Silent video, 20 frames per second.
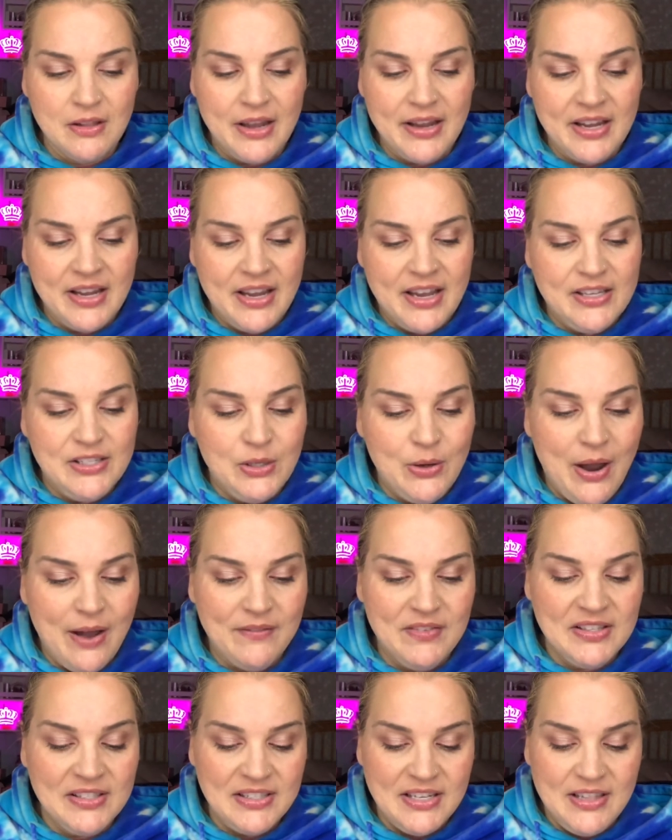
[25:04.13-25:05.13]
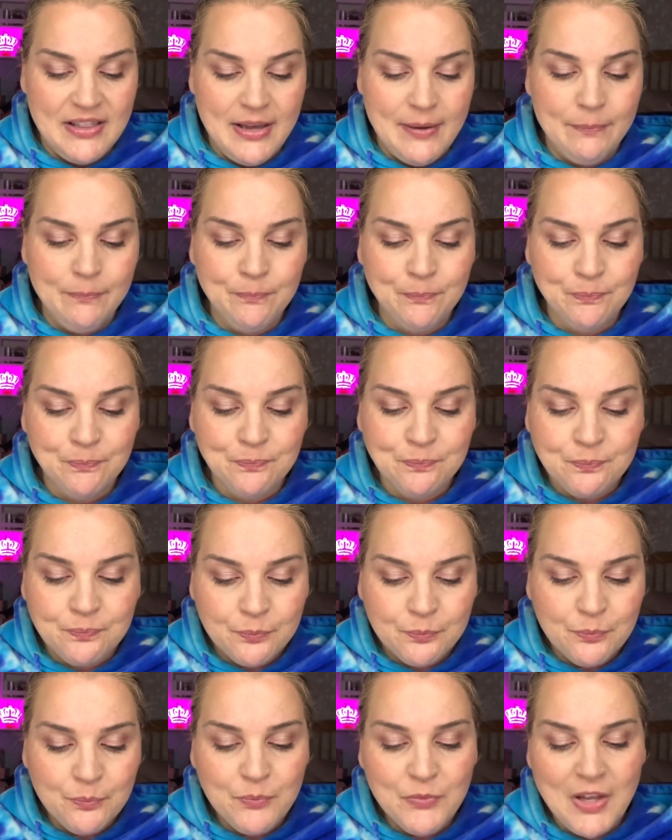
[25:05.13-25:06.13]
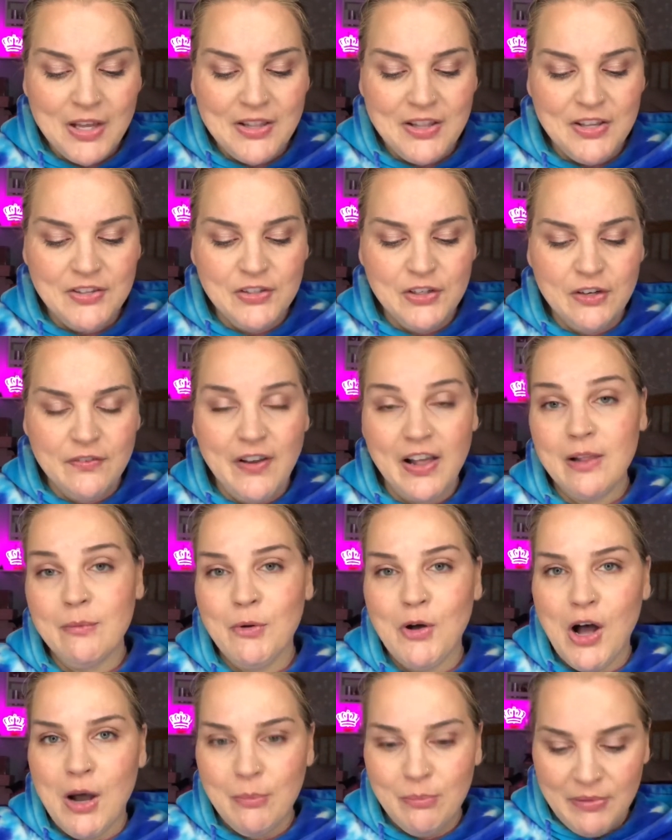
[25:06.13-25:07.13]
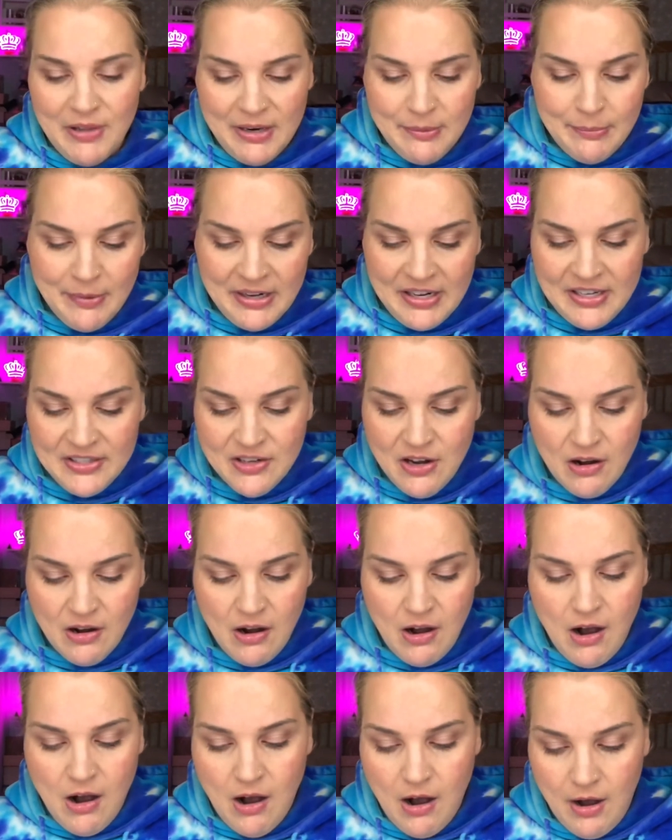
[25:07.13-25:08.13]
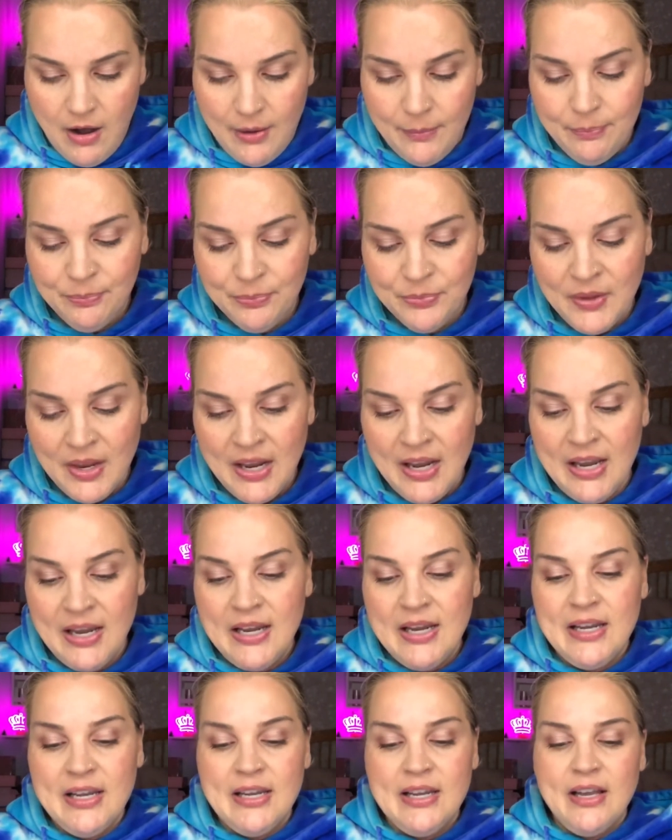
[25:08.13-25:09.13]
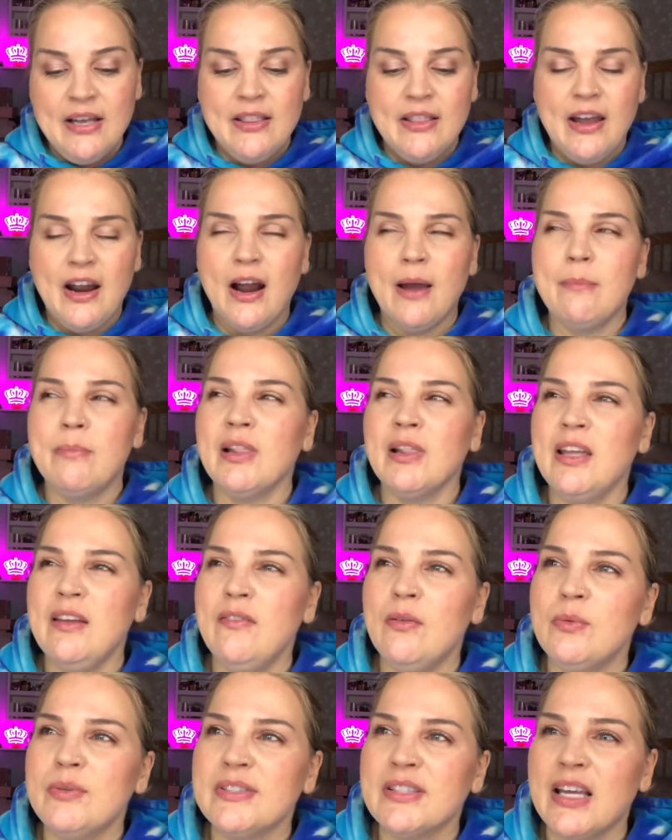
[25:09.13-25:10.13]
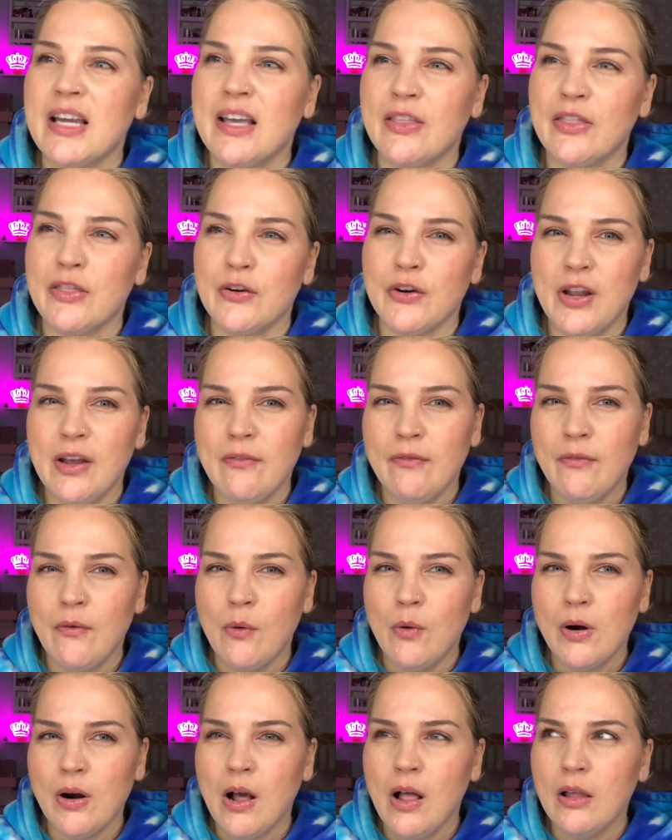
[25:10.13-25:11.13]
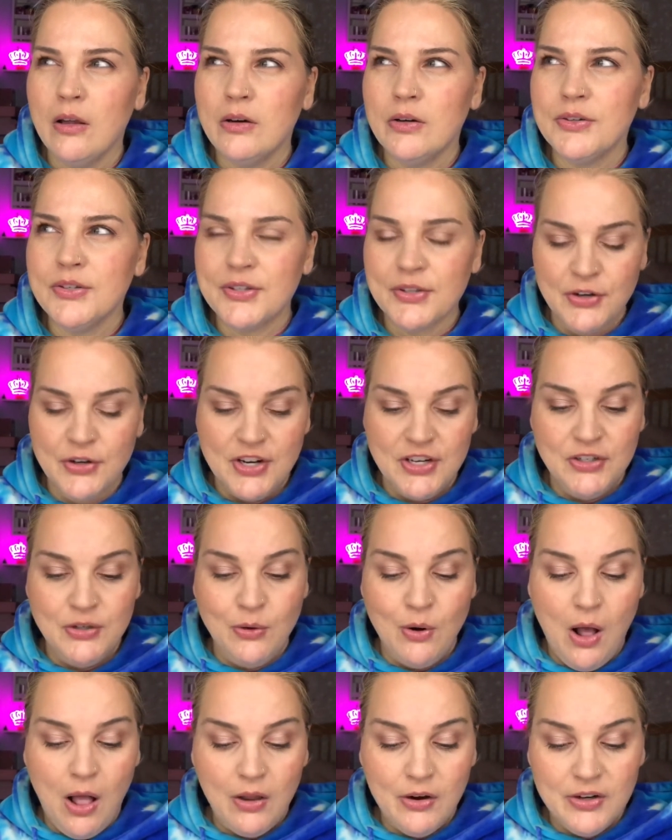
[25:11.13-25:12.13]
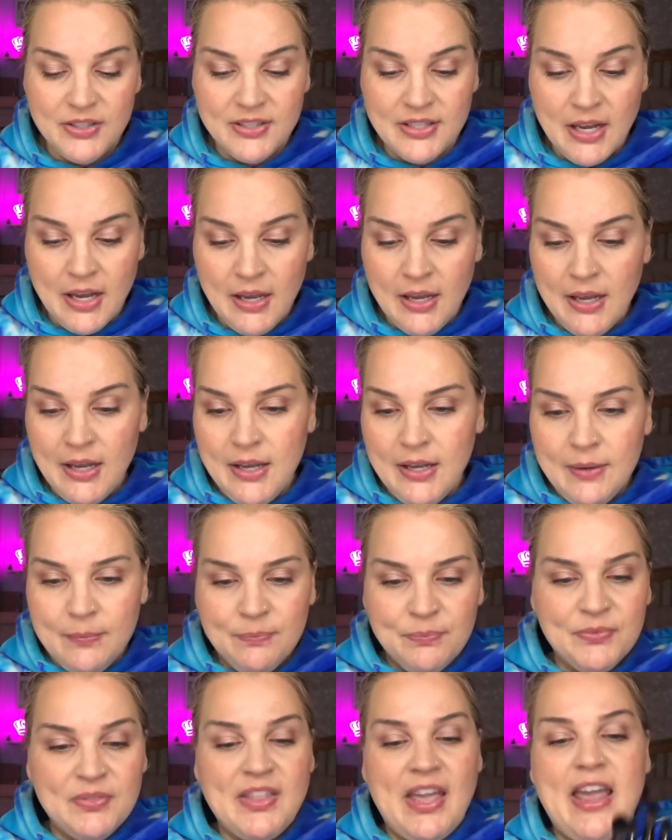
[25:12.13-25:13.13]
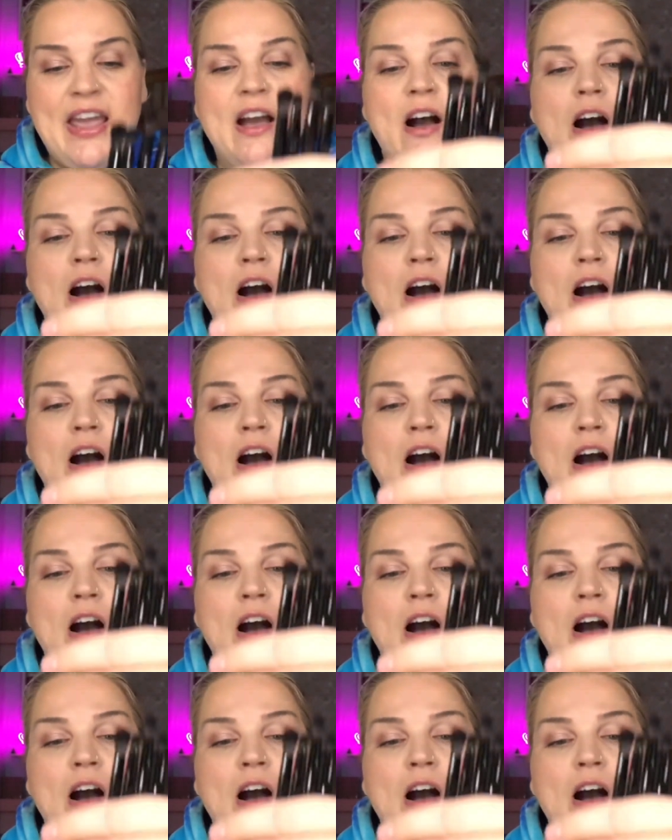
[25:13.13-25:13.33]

like in case you haven't seen them. These are available on blendbunny.com. There, I believe it was like $34, $32. They